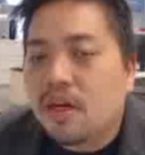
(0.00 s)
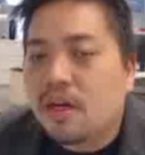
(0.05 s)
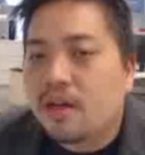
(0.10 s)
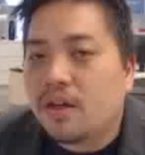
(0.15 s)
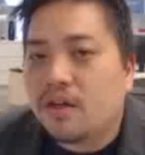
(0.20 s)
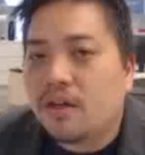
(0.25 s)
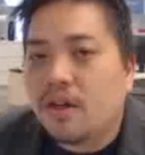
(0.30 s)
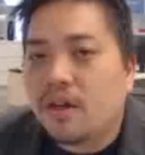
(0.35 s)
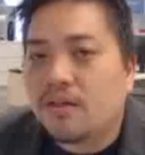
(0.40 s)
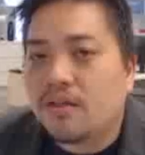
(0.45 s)

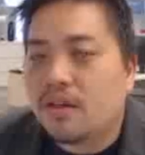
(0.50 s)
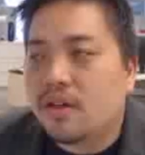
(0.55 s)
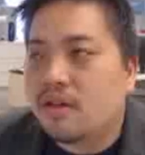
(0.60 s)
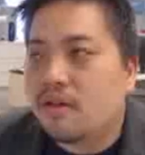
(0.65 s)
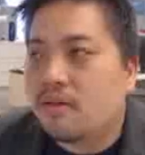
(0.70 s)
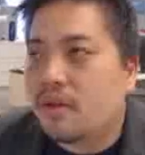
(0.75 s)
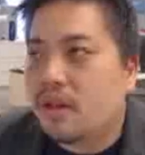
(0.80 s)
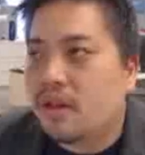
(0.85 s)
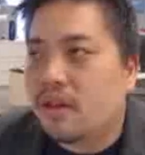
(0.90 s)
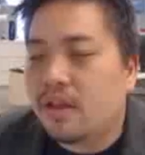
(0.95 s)
You don't have to deal
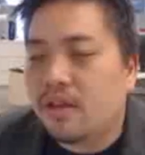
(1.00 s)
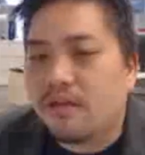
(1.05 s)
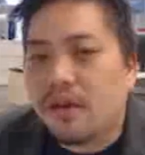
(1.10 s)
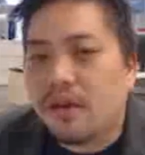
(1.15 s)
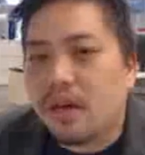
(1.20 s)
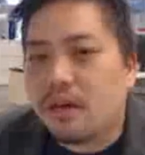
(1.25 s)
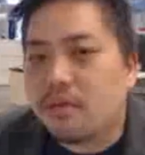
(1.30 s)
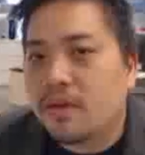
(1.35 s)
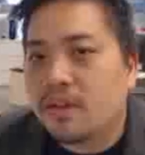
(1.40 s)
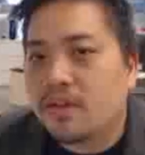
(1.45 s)
with
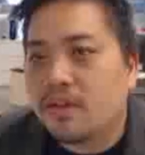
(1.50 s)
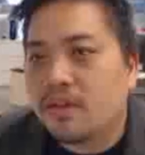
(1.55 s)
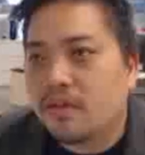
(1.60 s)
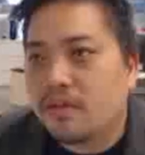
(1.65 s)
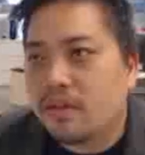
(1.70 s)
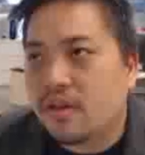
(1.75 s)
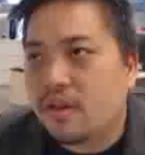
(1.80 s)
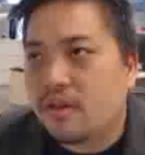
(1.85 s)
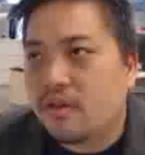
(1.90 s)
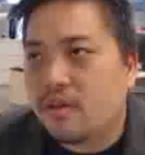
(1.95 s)
environments. You don't
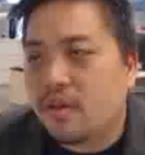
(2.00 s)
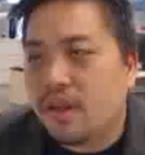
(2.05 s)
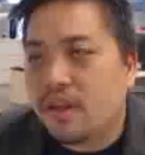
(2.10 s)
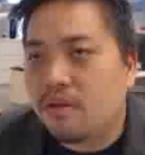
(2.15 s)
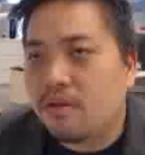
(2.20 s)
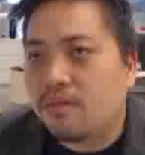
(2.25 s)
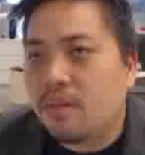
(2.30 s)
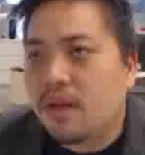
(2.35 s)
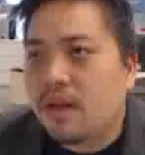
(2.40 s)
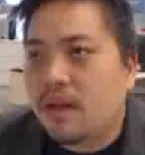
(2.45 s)
have to deal with
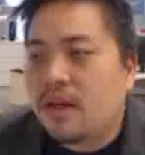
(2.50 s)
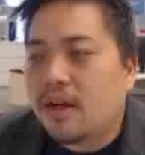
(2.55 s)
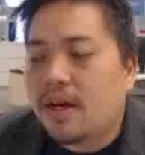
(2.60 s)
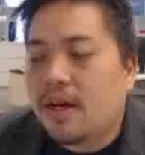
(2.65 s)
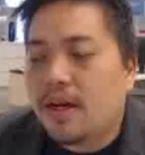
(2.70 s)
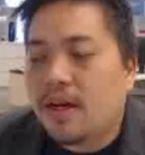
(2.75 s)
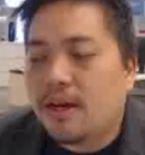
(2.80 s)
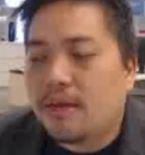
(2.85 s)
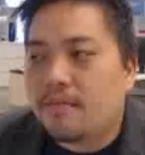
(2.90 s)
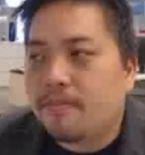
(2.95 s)

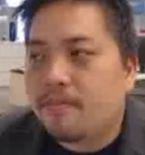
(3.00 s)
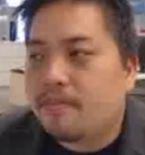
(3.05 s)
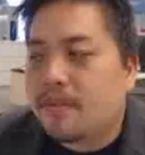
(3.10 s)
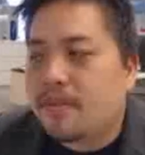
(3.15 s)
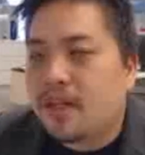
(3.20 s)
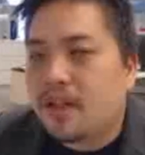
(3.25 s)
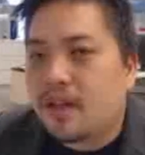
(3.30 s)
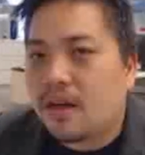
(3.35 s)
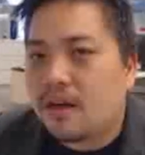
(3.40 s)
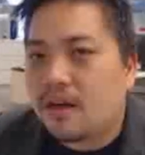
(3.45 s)
a
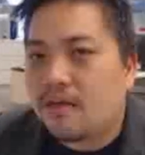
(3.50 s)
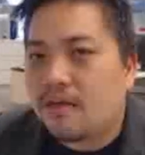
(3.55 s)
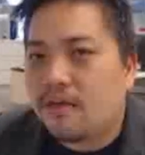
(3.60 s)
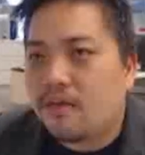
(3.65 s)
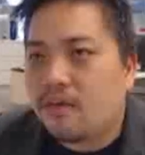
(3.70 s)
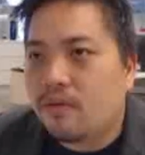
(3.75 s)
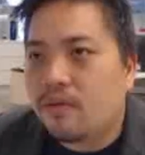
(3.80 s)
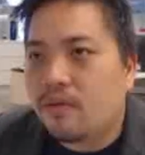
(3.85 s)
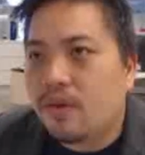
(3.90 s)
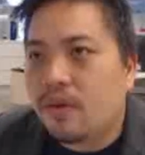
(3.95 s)
lot of
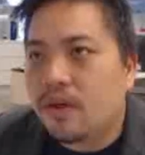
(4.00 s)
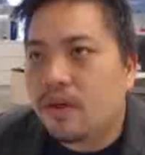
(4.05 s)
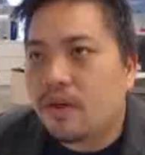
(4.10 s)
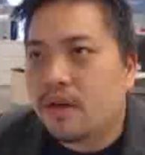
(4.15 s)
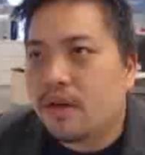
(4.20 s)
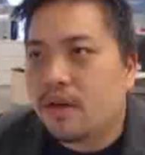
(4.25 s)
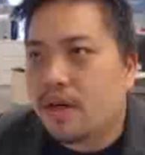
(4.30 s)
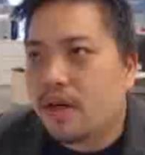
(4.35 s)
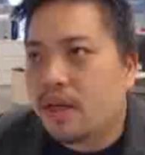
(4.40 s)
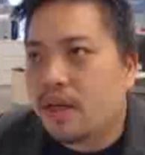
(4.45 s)
weird